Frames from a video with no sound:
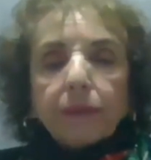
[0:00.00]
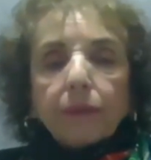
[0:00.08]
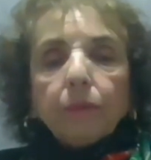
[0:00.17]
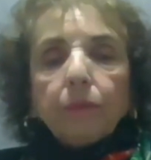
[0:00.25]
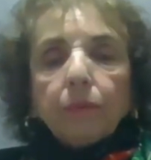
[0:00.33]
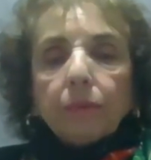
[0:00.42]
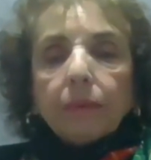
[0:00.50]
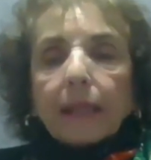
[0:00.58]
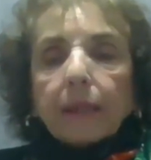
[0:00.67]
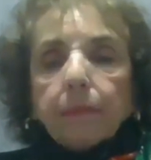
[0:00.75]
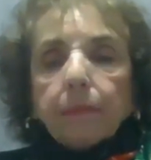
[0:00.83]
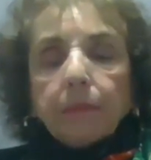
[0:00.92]
you
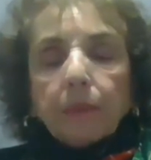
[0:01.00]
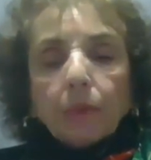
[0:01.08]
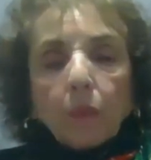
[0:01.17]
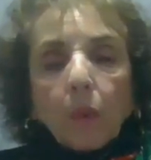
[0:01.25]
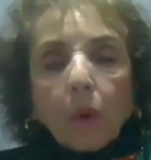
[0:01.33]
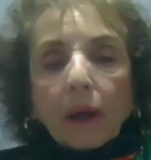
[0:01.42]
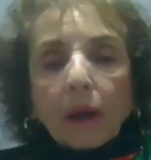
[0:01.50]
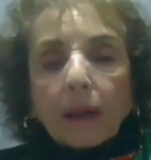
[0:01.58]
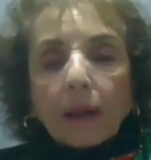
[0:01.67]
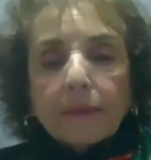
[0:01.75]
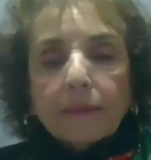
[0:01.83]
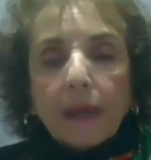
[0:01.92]
let people walk
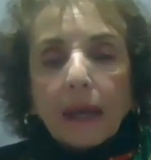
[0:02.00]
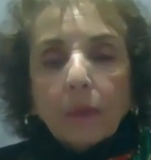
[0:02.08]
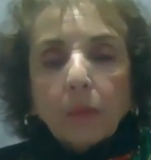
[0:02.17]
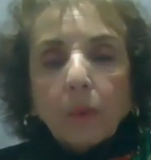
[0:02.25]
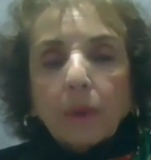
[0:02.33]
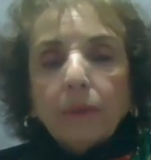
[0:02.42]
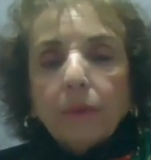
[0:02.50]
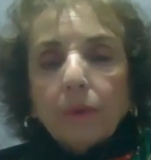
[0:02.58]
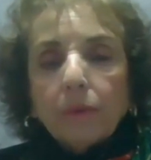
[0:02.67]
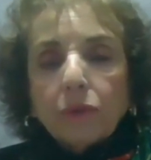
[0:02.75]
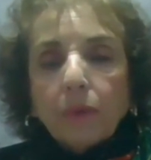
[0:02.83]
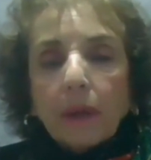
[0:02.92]
on the sidewalk you
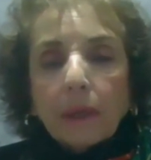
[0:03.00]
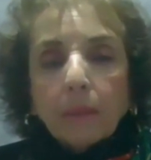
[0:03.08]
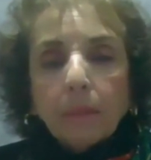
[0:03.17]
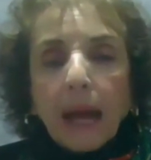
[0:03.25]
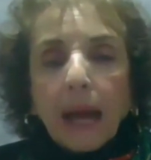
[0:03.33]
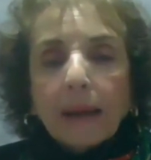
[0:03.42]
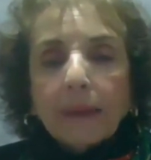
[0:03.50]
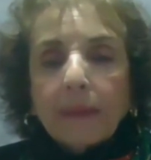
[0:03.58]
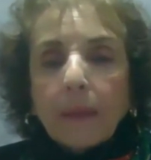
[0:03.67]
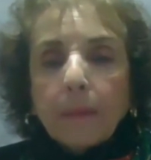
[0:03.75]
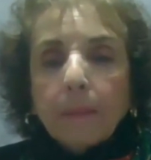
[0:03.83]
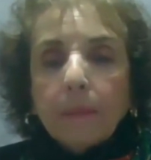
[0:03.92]
don't try to block
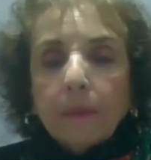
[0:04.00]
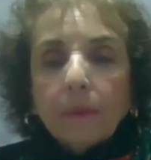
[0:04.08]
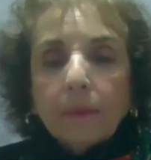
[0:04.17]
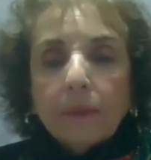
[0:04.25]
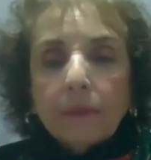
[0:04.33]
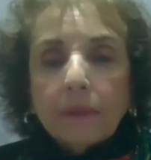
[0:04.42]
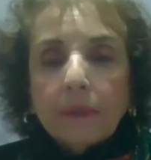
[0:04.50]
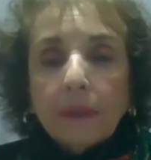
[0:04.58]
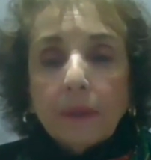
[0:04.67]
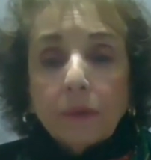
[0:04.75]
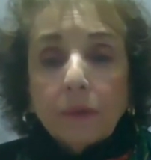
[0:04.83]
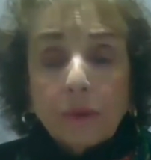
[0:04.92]
them you know this is
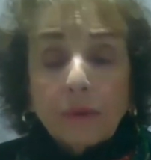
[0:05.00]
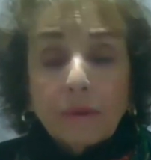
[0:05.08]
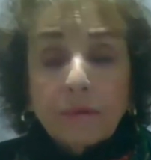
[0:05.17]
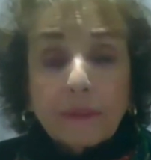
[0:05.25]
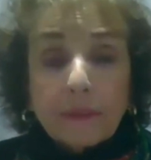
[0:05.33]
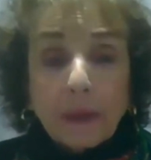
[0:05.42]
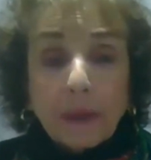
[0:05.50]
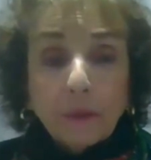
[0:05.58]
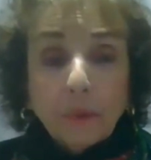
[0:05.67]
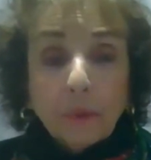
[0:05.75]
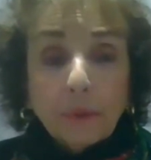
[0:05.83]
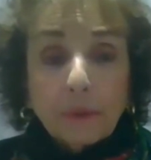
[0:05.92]
their turf it's
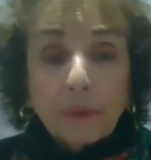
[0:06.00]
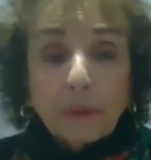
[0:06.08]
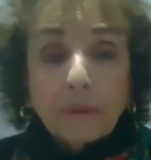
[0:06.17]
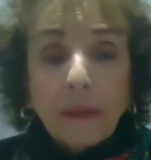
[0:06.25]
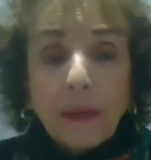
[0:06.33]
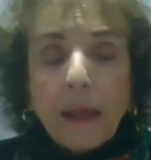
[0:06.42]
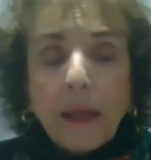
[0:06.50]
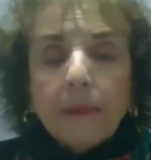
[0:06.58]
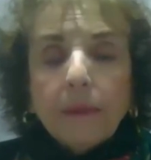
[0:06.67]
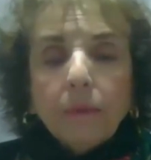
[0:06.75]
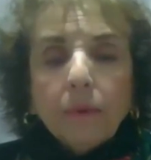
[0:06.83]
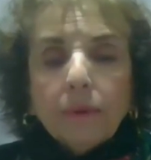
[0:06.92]
not your turf
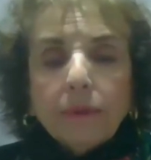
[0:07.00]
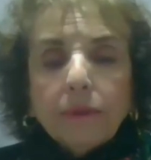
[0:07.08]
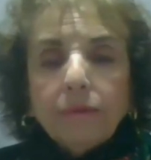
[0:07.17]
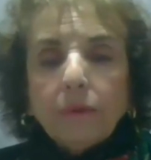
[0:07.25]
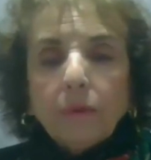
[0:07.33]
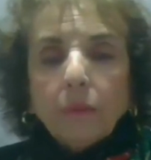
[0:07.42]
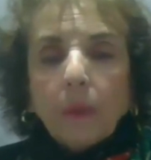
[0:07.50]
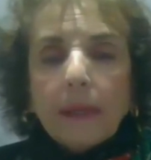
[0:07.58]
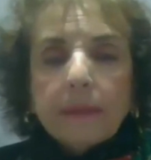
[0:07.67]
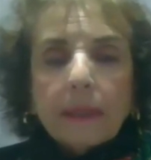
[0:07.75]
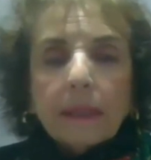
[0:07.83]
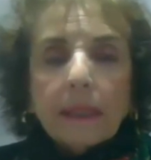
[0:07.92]
there are all different
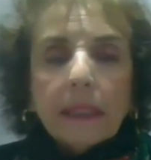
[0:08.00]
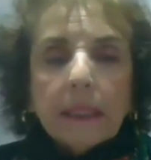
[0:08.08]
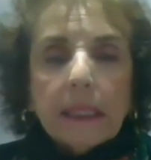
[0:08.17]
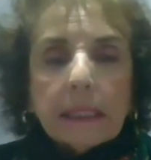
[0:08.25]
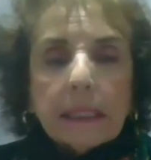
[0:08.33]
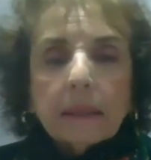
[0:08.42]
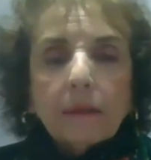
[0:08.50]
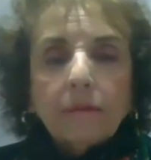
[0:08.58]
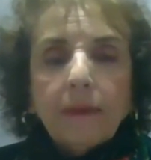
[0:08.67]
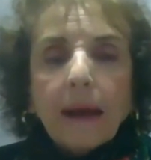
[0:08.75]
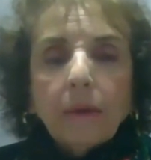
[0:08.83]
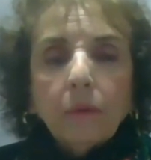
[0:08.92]
ways that he lists
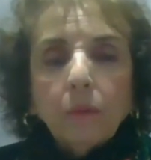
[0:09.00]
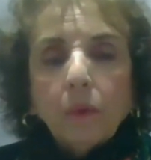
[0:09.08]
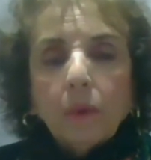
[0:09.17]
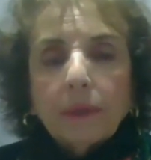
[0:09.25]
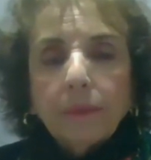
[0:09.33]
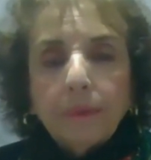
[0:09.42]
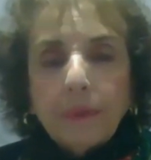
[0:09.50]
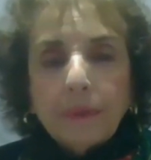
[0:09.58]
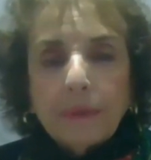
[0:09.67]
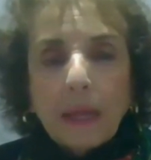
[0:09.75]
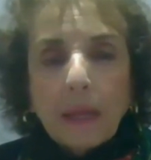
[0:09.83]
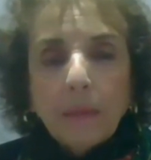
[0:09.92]
of how to walk through
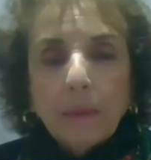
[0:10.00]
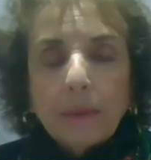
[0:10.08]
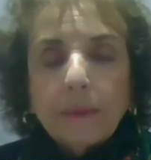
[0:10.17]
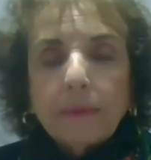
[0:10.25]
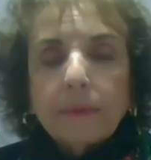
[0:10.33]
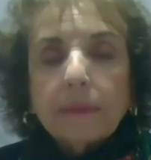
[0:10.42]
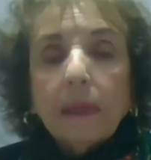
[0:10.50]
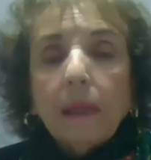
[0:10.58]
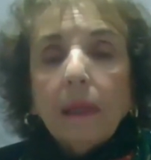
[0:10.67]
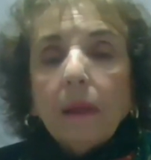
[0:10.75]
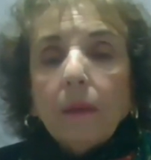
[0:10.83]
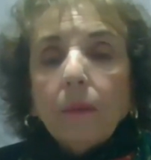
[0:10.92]
these neighborhoods
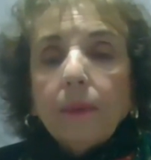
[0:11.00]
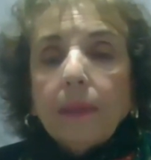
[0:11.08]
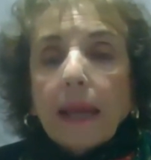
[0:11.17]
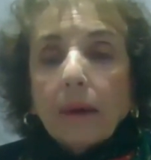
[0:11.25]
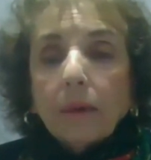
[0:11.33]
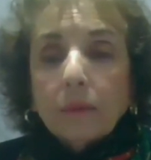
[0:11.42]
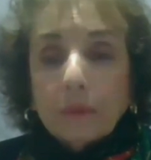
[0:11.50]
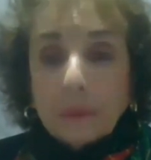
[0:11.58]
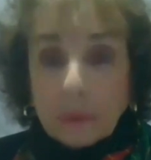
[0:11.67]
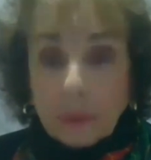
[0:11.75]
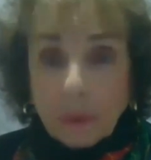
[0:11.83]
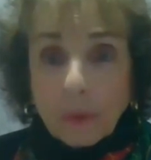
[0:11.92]
without
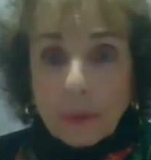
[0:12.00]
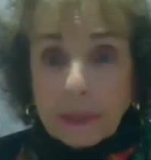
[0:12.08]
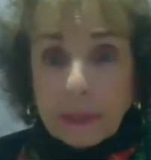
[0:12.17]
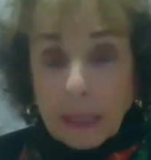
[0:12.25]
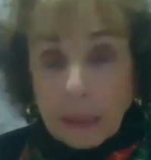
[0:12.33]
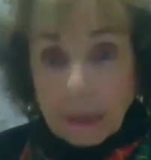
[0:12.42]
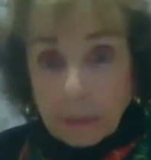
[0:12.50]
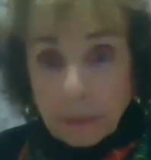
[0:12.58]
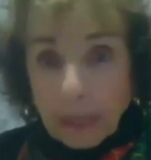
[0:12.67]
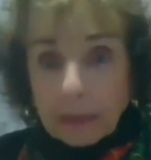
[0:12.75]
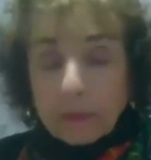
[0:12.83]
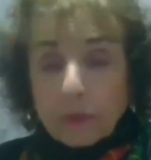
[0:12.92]
causing
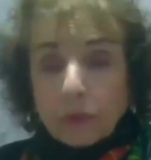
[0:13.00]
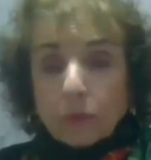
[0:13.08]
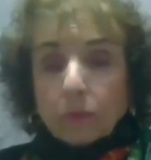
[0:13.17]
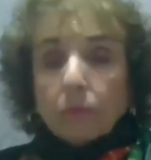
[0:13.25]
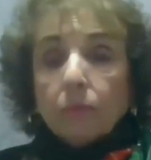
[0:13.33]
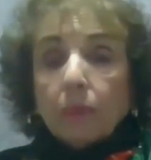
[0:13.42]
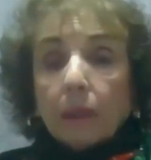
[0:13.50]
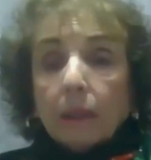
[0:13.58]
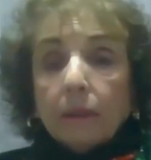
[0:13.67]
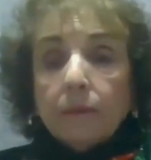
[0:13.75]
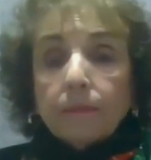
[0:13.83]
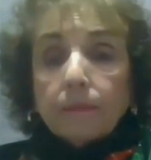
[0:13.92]
anybody to uh,